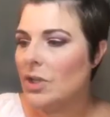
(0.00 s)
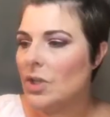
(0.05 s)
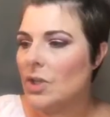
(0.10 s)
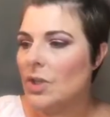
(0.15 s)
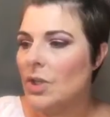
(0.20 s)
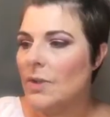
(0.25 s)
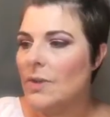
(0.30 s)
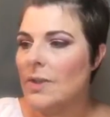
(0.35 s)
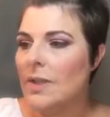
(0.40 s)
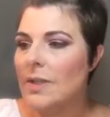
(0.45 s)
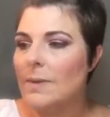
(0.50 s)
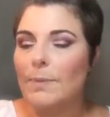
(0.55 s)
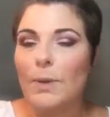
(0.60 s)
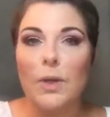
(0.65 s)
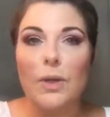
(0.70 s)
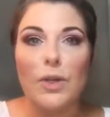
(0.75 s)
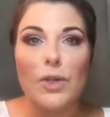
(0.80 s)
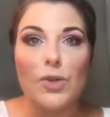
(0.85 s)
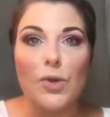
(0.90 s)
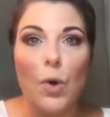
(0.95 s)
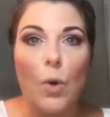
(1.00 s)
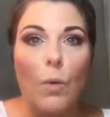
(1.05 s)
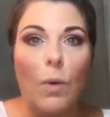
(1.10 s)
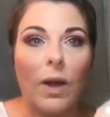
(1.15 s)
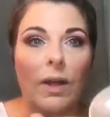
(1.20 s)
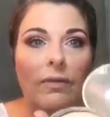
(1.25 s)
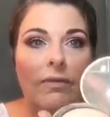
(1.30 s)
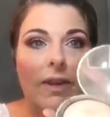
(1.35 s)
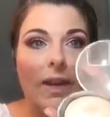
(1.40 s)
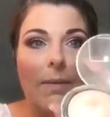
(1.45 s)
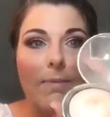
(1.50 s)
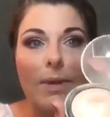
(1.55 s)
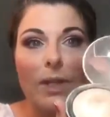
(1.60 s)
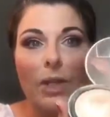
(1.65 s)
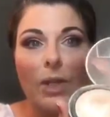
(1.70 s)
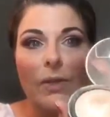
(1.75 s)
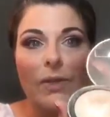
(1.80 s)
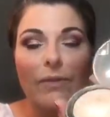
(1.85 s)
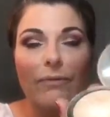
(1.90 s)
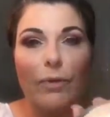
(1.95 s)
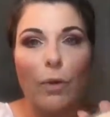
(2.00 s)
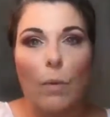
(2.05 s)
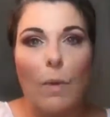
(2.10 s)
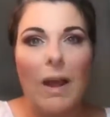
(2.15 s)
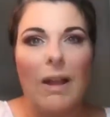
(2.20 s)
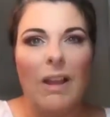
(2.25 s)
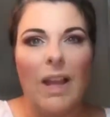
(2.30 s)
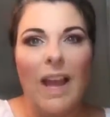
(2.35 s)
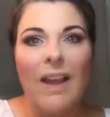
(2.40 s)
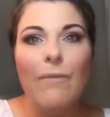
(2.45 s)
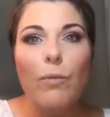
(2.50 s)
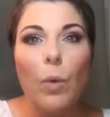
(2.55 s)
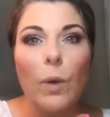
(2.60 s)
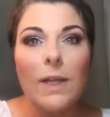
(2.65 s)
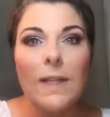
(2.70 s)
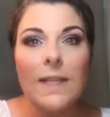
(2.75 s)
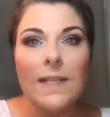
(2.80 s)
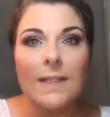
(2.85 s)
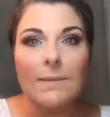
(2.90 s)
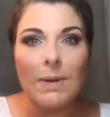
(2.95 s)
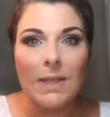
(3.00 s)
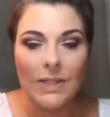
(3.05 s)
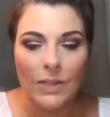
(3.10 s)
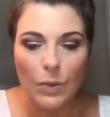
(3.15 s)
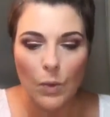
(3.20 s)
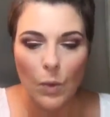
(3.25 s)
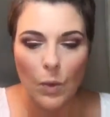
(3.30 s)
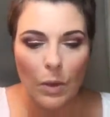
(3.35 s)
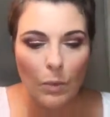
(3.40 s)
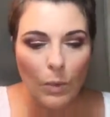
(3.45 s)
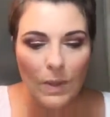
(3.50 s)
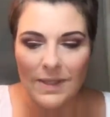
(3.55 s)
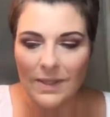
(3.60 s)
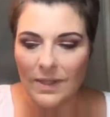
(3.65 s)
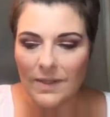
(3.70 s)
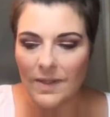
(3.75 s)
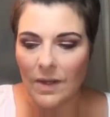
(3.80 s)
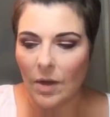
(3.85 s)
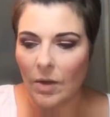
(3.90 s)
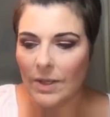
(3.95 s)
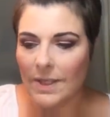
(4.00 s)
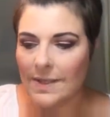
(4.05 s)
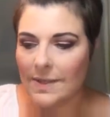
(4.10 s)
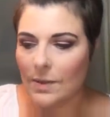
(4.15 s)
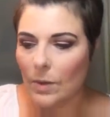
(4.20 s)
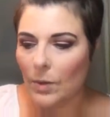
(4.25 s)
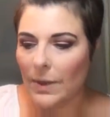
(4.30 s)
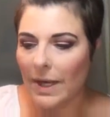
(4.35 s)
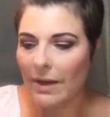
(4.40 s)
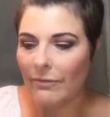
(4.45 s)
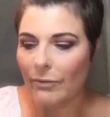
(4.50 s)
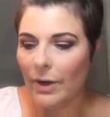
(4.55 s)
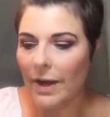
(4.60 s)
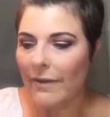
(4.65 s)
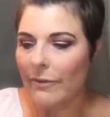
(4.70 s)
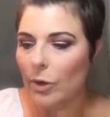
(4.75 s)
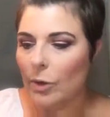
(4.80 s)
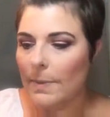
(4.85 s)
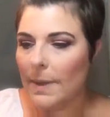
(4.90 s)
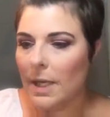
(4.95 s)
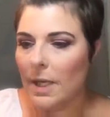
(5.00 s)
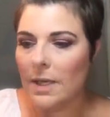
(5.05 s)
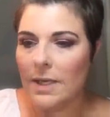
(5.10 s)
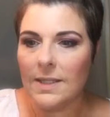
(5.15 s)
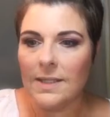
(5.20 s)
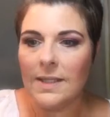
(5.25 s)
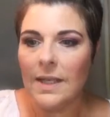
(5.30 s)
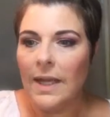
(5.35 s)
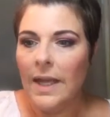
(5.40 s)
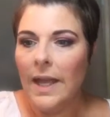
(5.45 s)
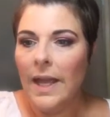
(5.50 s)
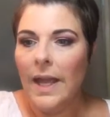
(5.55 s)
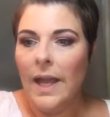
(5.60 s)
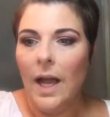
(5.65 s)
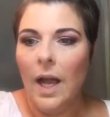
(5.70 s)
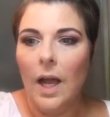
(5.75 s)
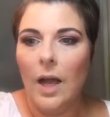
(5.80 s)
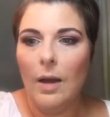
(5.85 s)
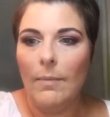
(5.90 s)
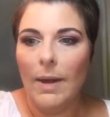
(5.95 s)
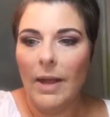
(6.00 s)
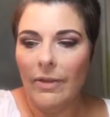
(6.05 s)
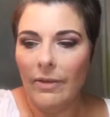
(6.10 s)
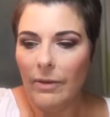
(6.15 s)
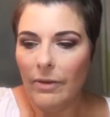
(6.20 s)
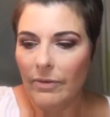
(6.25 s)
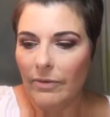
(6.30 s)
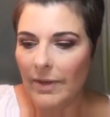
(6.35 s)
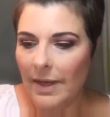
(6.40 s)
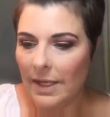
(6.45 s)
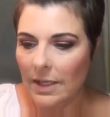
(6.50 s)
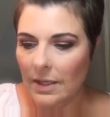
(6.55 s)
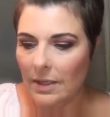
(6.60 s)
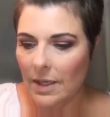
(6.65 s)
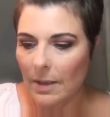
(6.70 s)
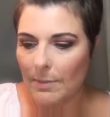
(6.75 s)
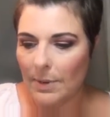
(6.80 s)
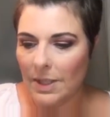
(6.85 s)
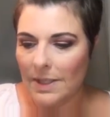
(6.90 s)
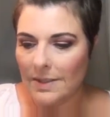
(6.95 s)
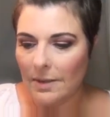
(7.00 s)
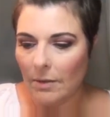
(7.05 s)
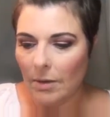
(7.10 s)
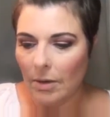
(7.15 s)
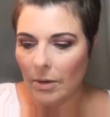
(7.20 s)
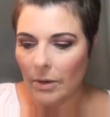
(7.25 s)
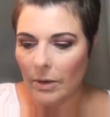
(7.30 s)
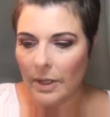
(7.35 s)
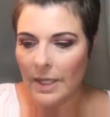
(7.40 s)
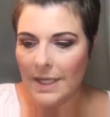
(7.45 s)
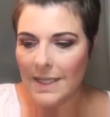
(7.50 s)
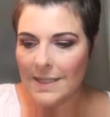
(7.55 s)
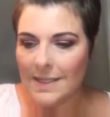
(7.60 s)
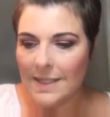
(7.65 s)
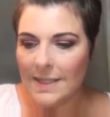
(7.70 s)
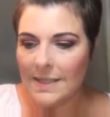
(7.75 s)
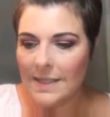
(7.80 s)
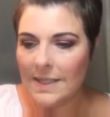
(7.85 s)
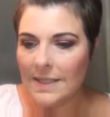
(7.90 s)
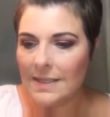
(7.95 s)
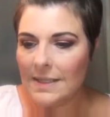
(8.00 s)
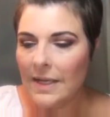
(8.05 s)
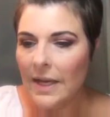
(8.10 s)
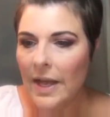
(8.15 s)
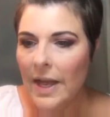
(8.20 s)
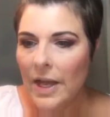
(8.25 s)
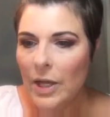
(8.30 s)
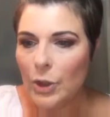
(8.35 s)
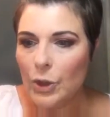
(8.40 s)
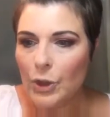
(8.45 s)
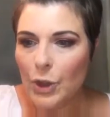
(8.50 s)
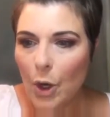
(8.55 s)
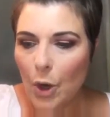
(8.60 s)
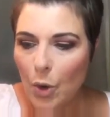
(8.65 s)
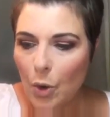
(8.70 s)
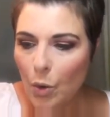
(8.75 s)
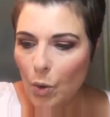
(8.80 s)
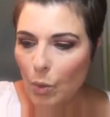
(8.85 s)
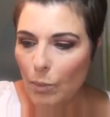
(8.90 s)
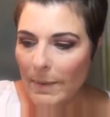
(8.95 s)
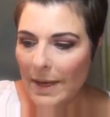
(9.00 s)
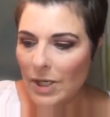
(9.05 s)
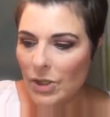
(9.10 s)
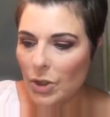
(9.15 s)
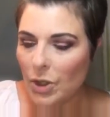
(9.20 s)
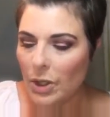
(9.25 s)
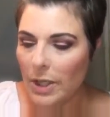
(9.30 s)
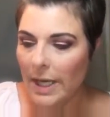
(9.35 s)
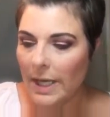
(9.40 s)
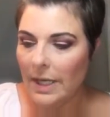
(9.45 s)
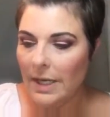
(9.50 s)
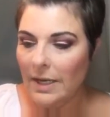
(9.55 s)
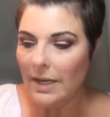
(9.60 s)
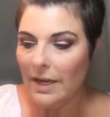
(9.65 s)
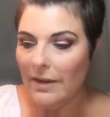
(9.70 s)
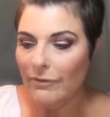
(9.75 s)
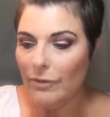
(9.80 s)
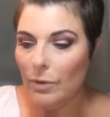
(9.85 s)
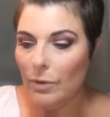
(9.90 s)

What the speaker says: think I just used this Beauty Control one that I've been using for a while. I have one of these in my store. Once it's gone, it's sold out forever because that company is no longer in existence. So make sure you get it.